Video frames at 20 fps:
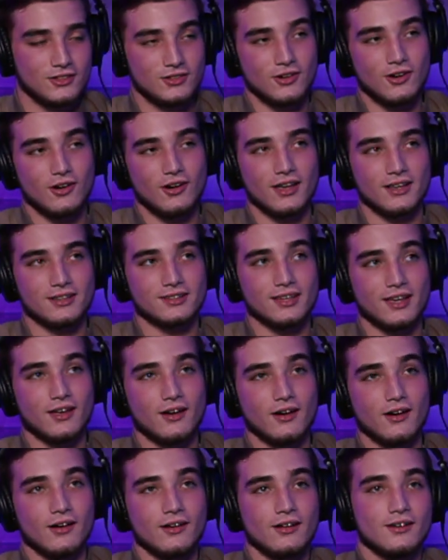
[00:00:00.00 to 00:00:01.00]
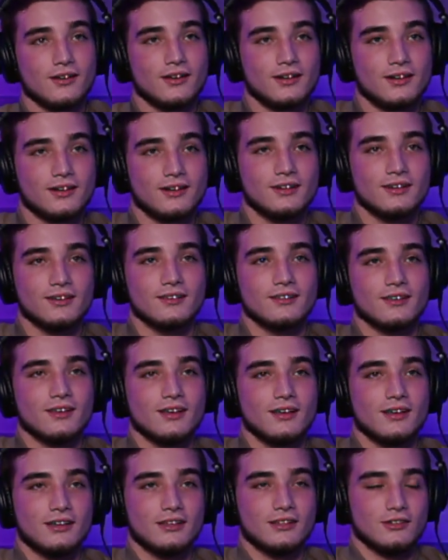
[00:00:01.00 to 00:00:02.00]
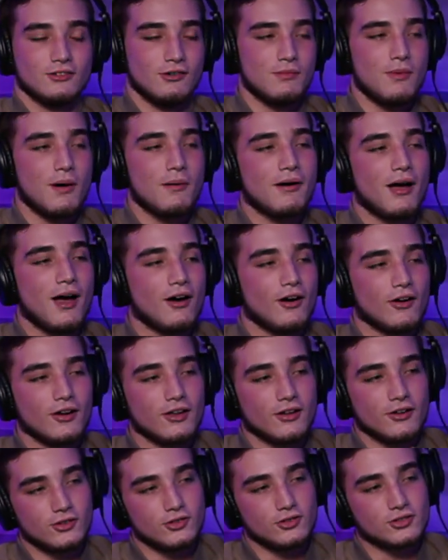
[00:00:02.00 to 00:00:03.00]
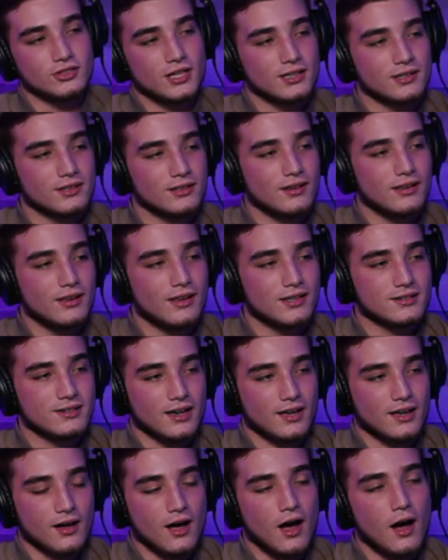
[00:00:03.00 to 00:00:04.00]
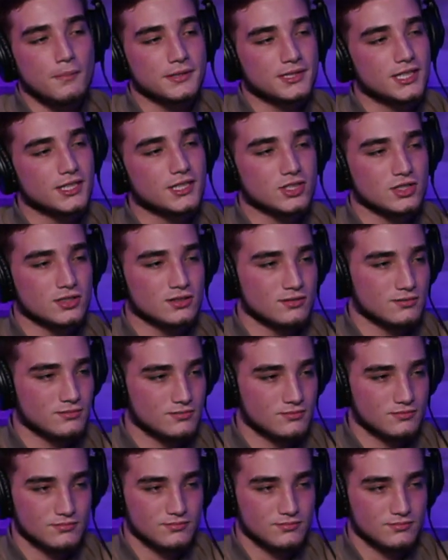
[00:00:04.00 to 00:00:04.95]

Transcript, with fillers: You know, it's like a. Remember how earlier you said it's like a competition.